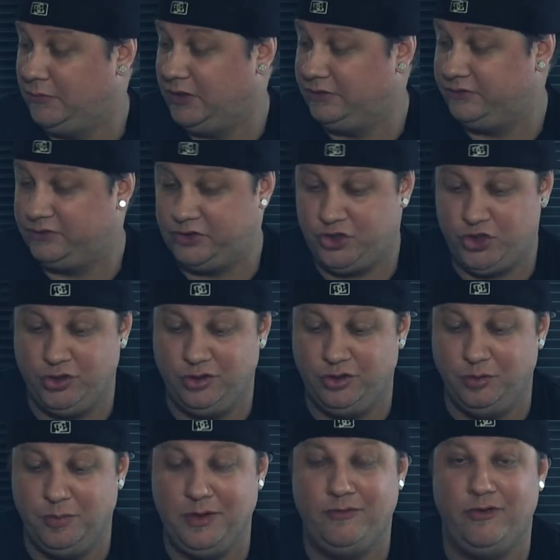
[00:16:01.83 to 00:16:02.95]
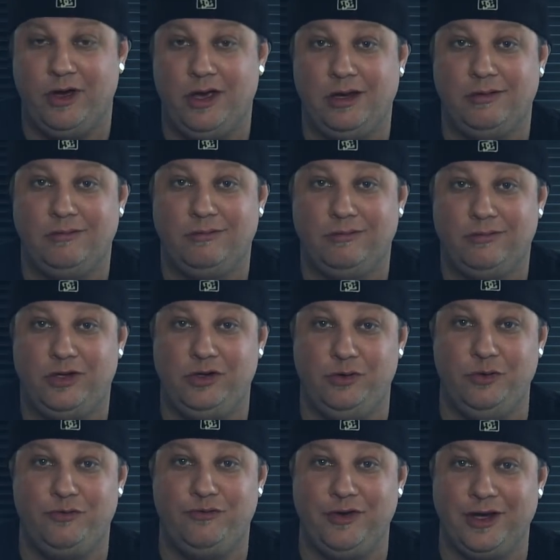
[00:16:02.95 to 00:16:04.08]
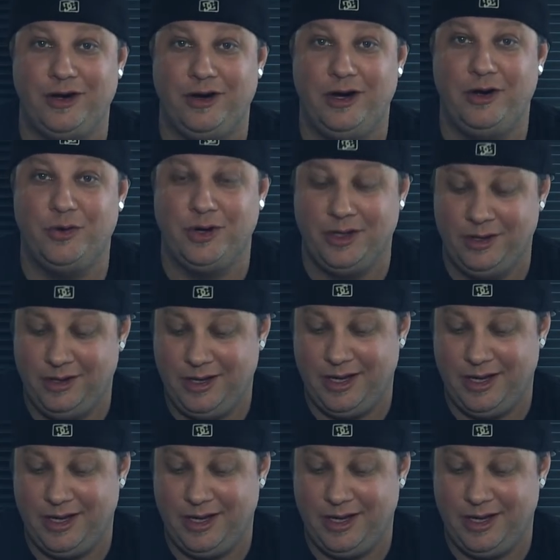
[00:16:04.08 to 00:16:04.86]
this should do me fine to figure out.